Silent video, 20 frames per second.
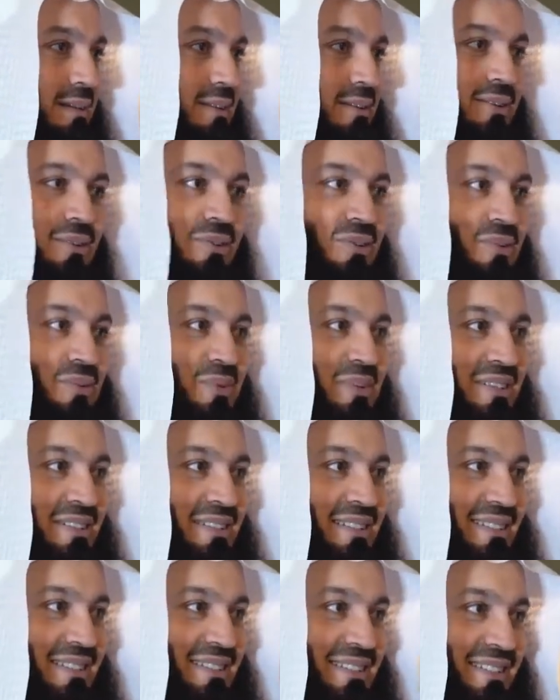No, you
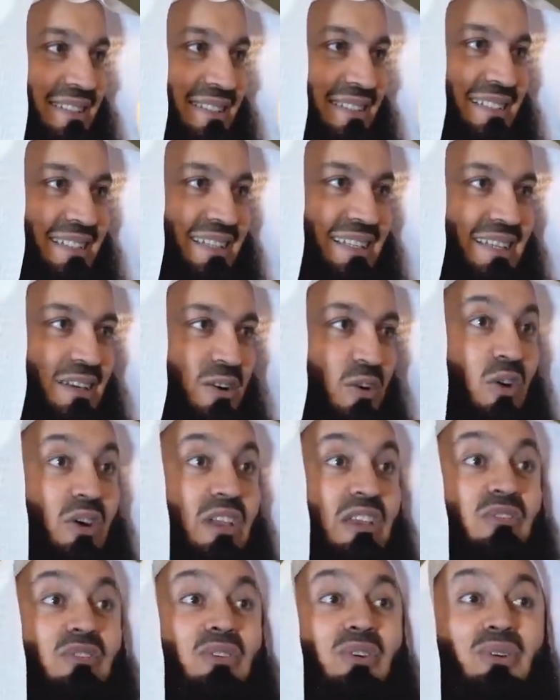wouldn't. Or
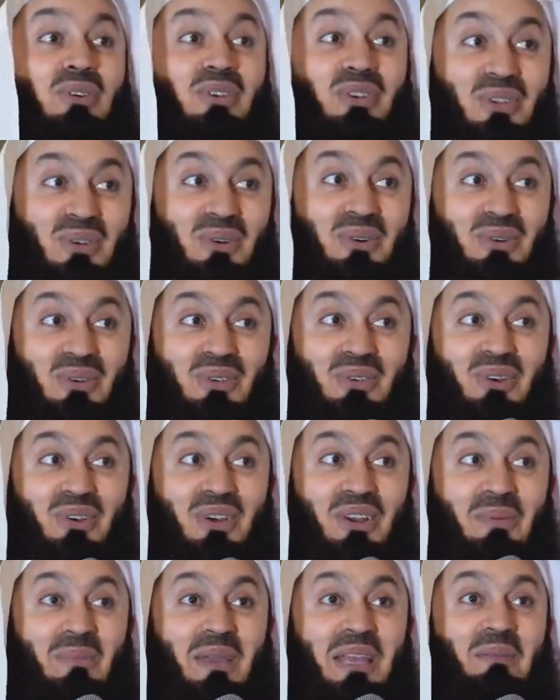if you knew you're
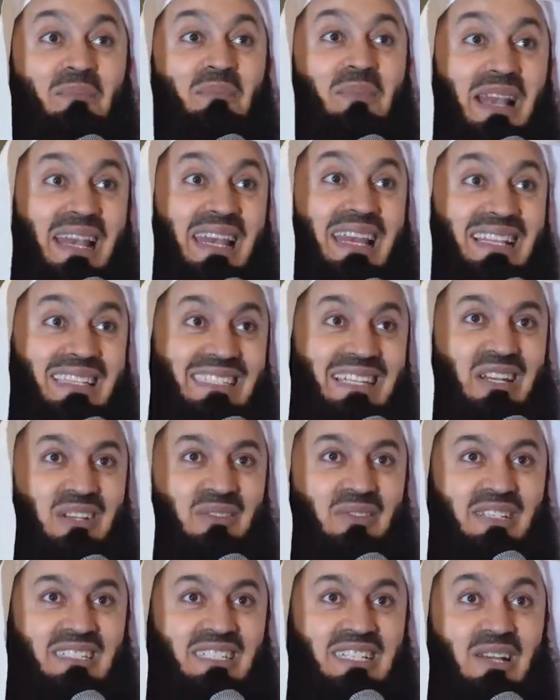going to make millions out
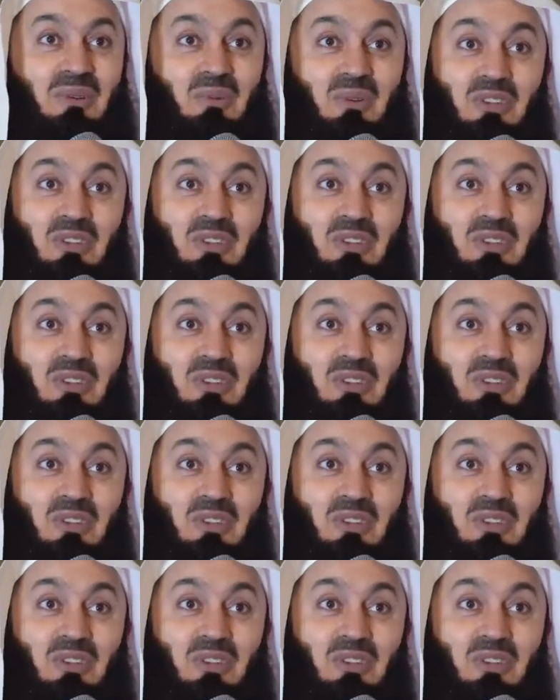of a deal,